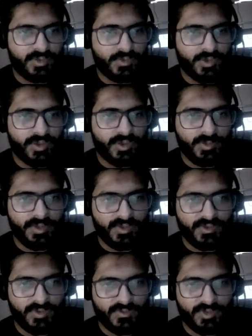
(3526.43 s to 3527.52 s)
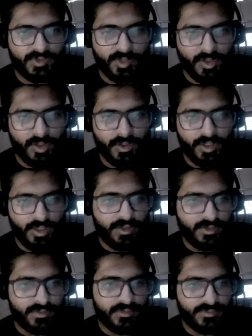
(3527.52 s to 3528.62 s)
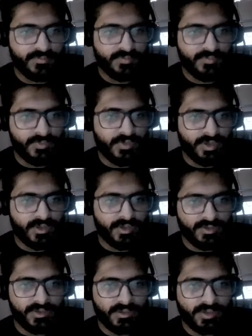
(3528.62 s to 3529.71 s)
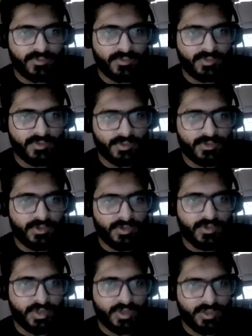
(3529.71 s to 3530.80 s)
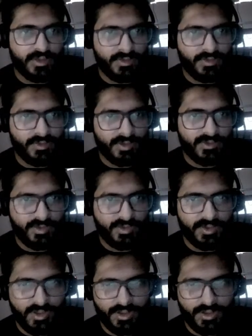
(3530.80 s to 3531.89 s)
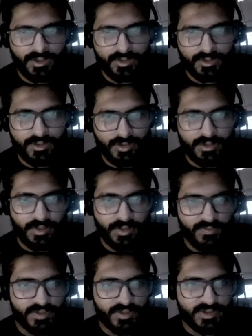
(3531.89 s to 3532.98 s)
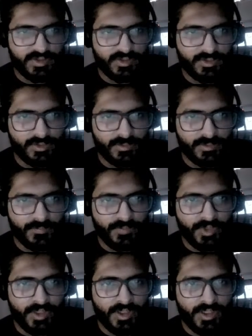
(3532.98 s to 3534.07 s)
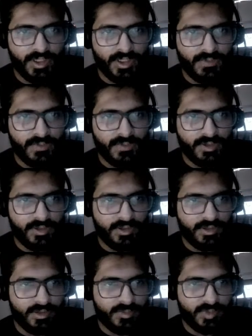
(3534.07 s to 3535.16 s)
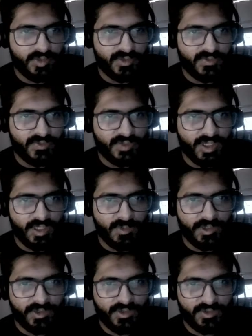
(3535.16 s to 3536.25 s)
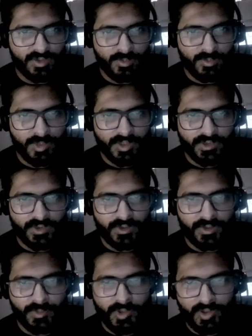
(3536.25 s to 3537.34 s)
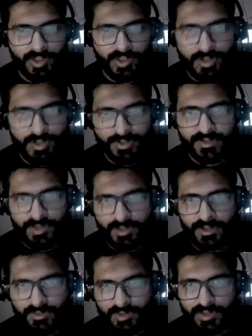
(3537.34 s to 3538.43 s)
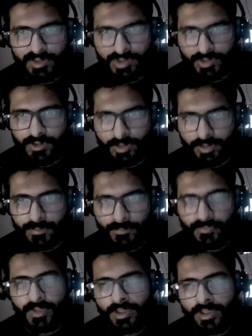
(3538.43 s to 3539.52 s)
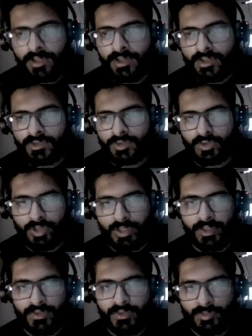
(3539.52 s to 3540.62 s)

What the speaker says: on the basis of the priority. Okay, so you can see the definition. So it will process the elements based on their priority rather than insertion order. So it doesn't